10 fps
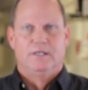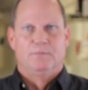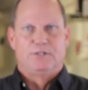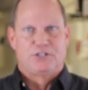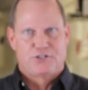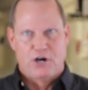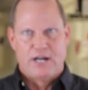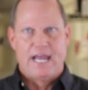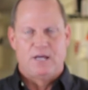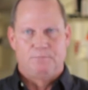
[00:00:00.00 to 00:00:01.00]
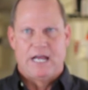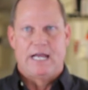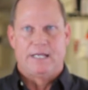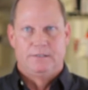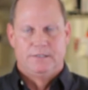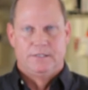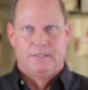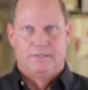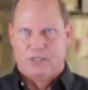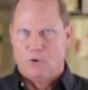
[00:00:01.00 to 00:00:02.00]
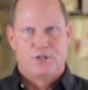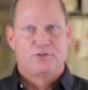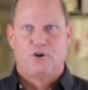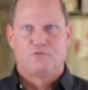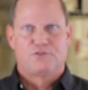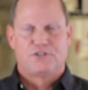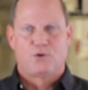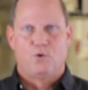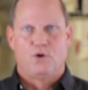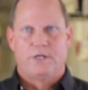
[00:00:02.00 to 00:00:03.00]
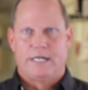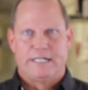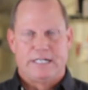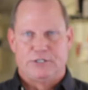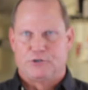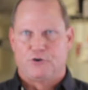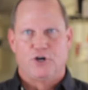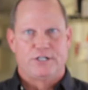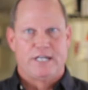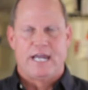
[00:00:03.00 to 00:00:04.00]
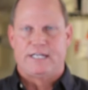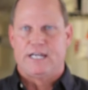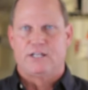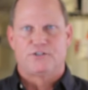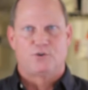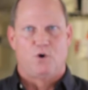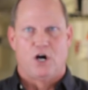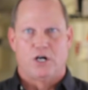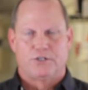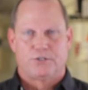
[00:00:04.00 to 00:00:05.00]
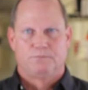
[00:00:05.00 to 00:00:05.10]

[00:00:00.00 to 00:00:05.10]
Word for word: but you start out by going to the grocery store and getting crookneck yellow squash.